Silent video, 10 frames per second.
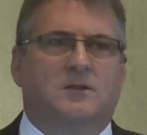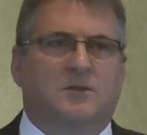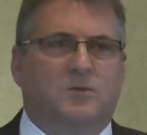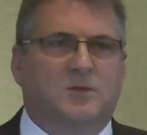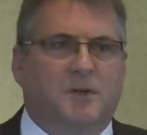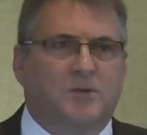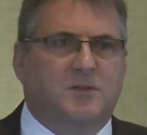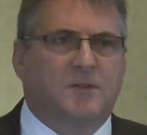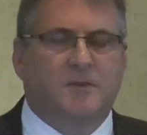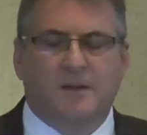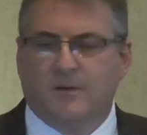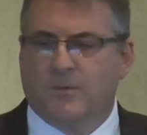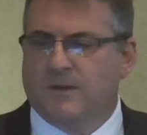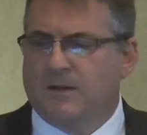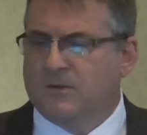and automotive. And then
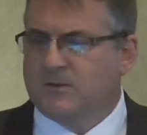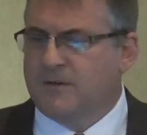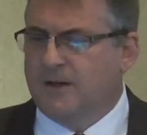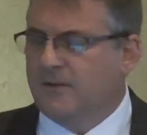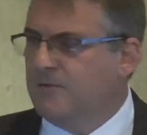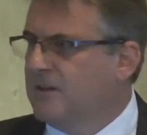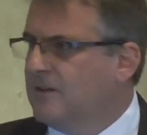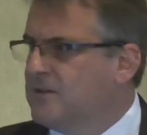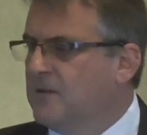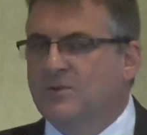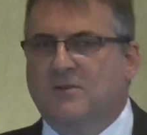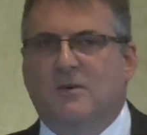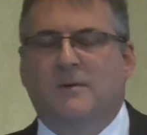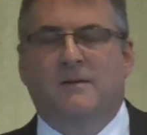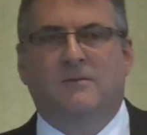when they looked around, they realised that there was
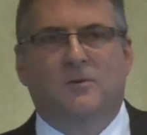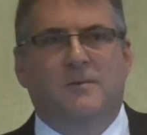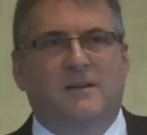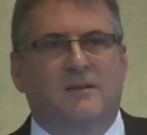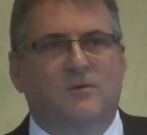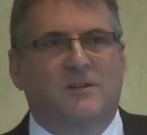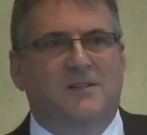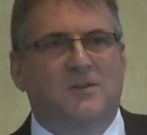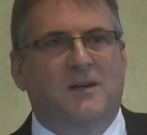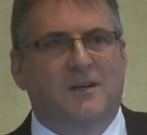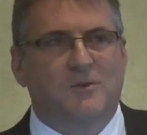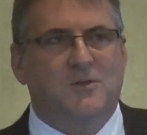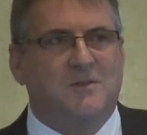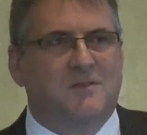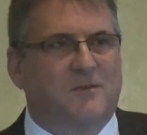a group out there already doing it,
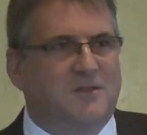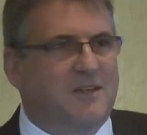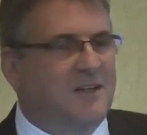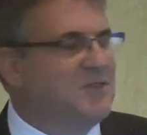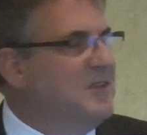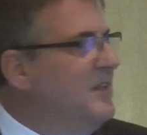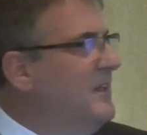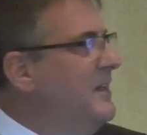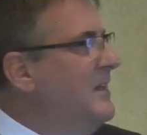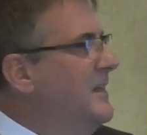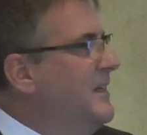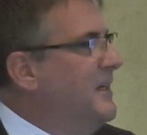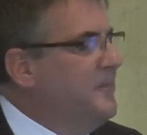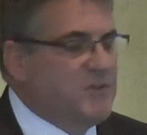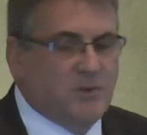which is obviously us.
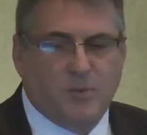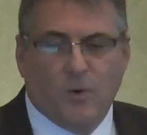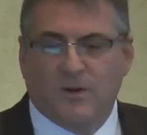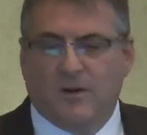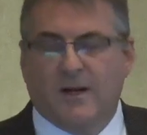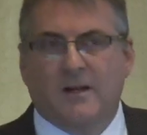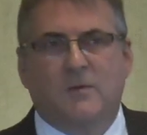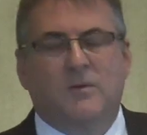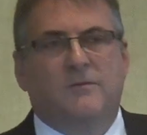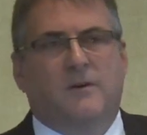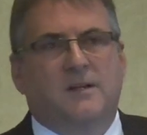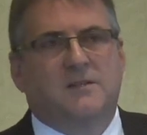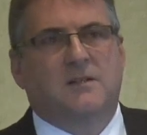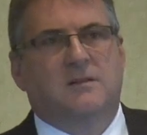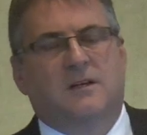So Paul and I were
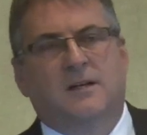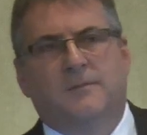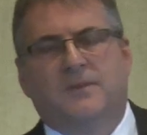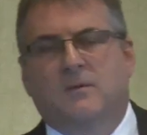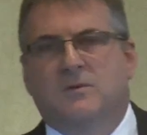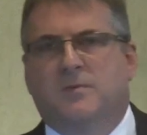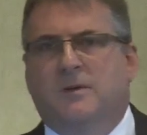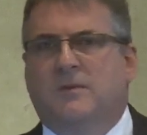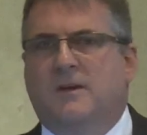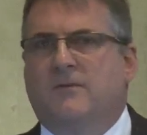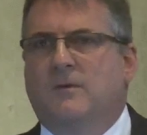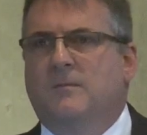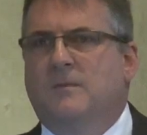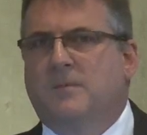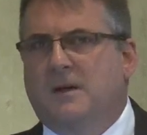invited. There was people there
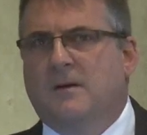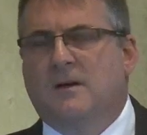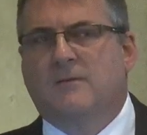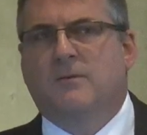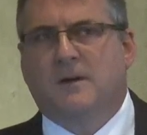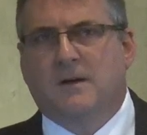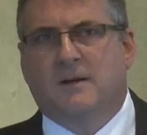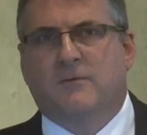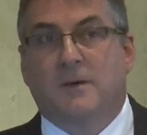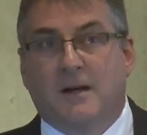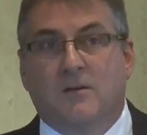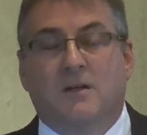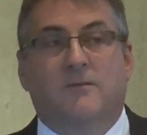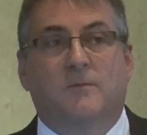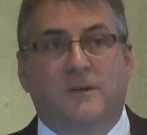from
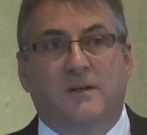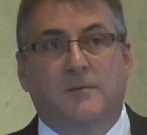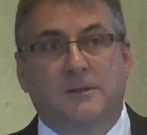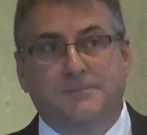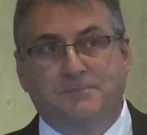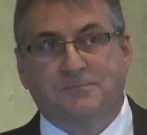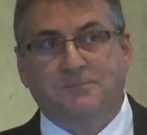Audi, from VW,